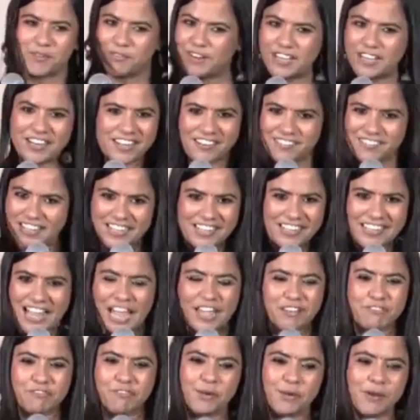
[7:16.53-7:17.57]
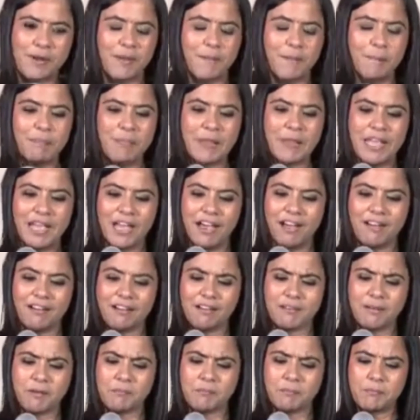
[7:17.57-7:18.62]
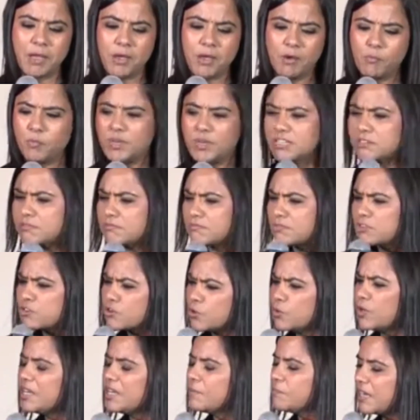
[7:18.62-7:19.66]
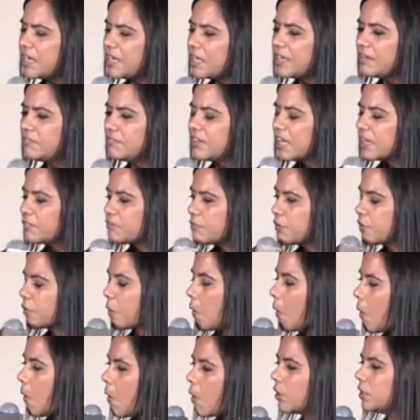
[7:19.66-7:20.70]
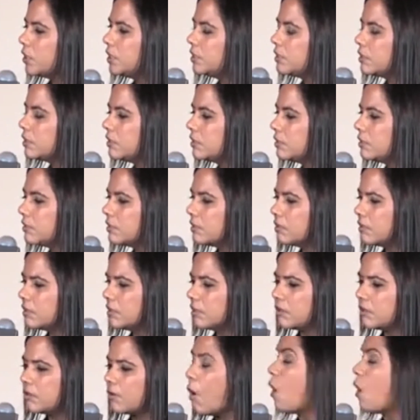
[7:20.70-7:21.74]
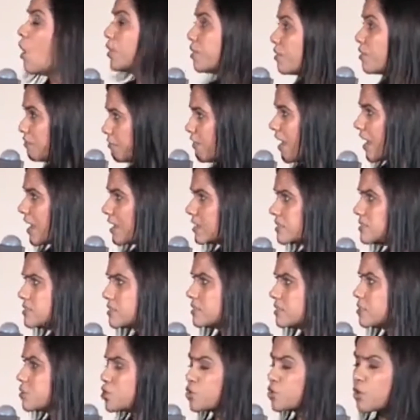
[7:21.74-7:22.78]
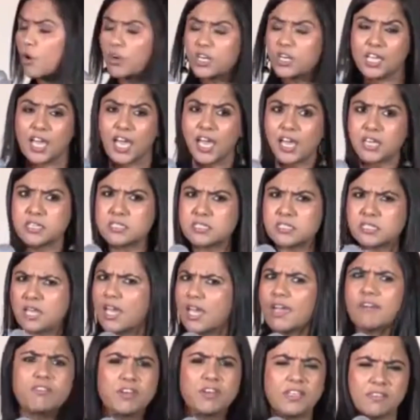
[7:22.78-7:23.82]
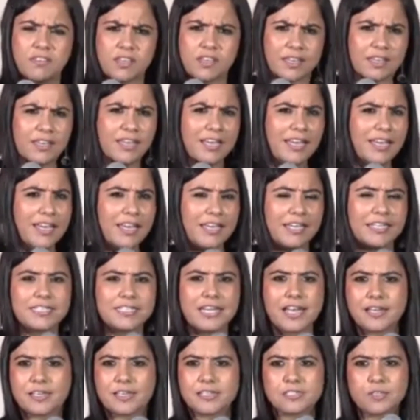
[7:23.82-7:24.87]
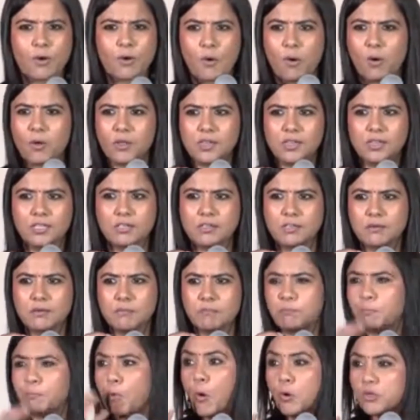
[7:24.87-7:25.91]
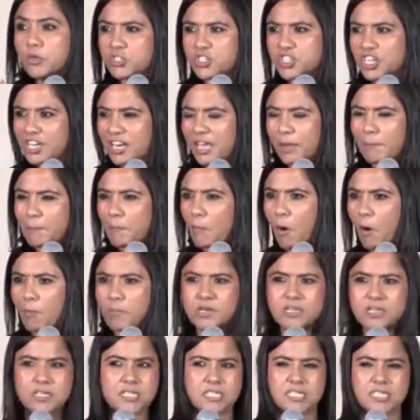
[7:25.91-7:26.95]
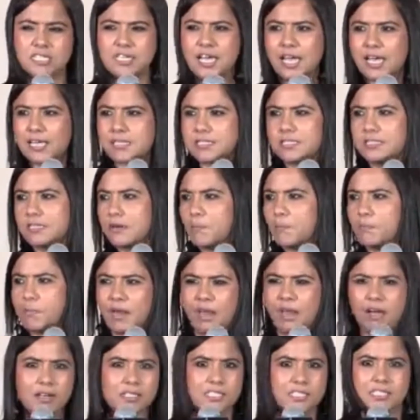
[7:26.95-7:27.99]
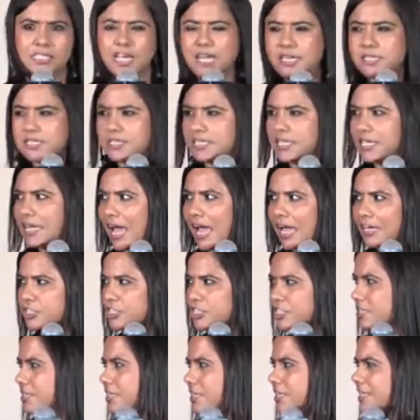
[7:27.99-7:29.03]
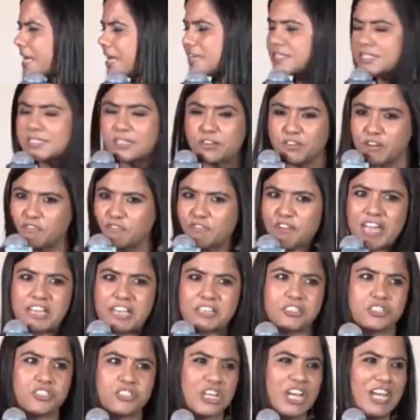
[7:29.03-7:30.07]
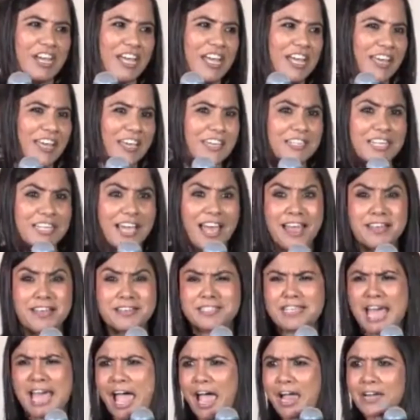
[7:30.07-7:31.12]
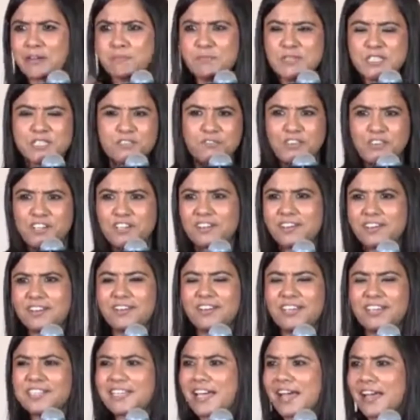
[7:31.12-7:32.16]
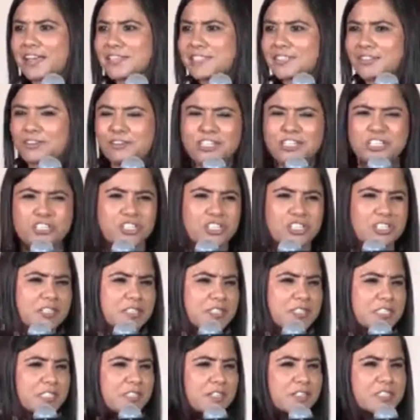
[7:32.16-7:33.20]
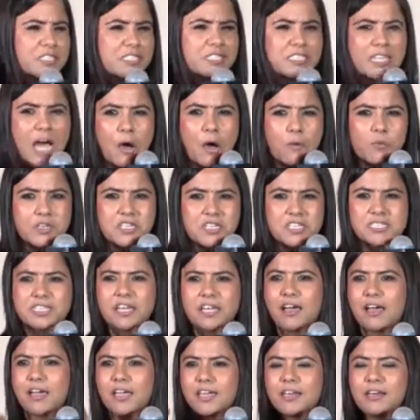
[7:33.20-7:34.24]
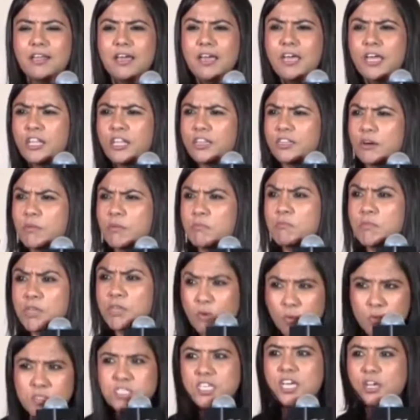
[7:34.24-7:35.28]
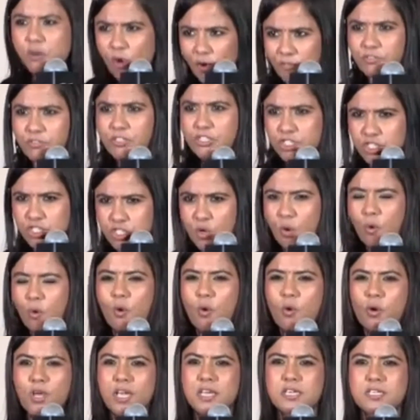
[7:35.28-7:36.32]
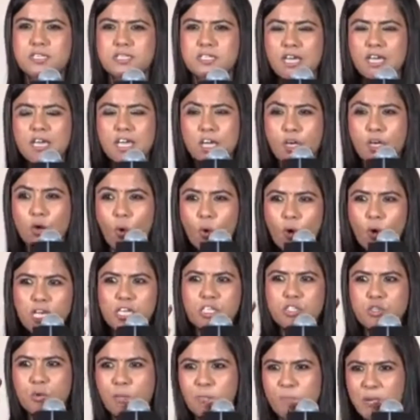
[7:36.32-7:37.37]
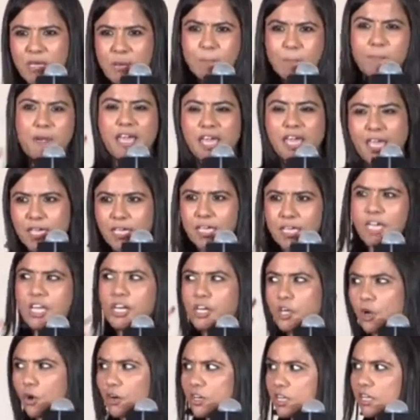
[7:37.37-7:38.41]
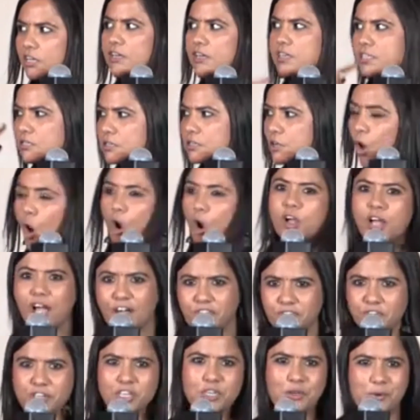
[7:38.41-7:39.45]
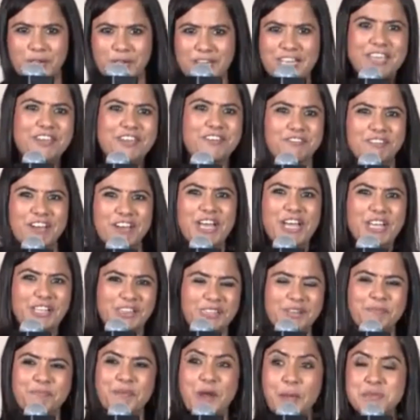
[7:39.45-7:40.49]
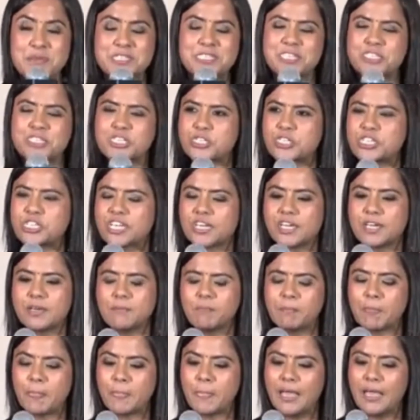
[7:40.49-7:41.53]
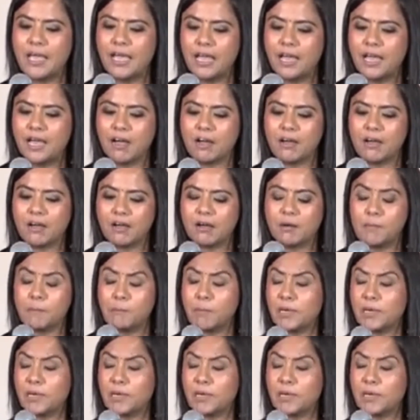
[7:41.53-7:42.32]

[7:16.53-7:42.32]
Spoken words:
Really, really thankful. We truly believe that for all the horror fans, the story has everything. It has all the bone-chilling moments. It has the blood. It has the action. It has the revenge. It has atmosphere. It has creatures. The sound design, the music of the show is going to be playing in your ears long after you leave the premises today. Oh.